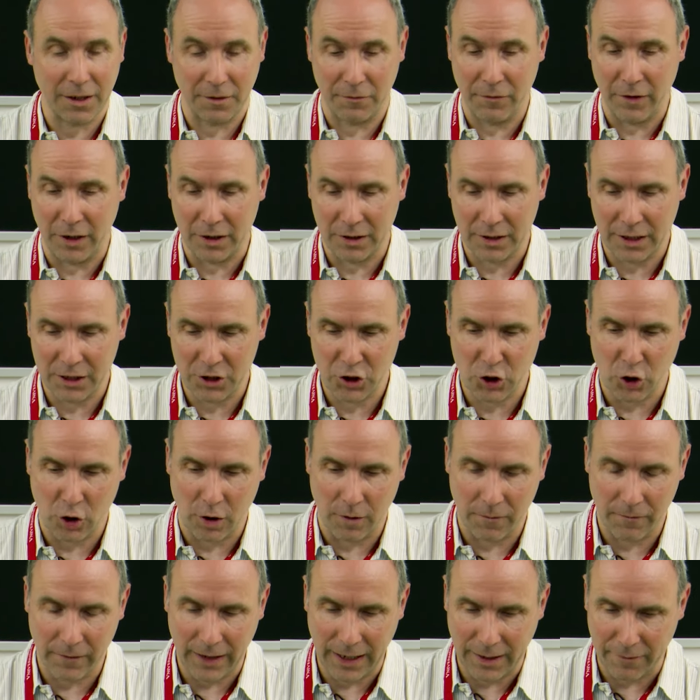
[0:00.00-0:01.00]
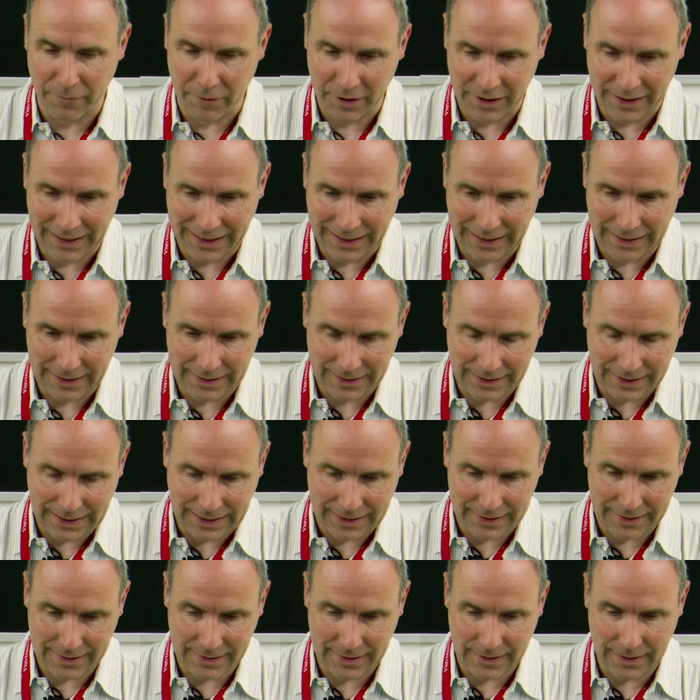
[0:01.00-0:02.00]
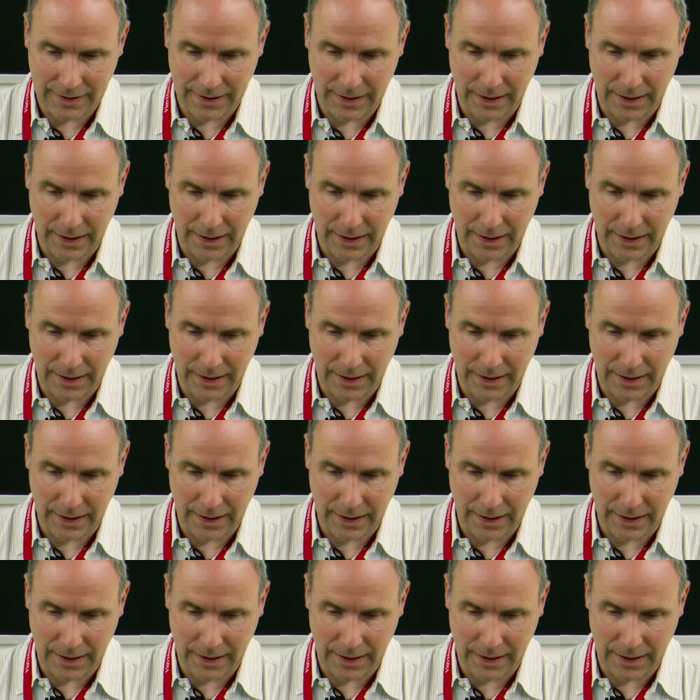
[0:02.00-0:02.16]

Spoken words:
advantage of everything that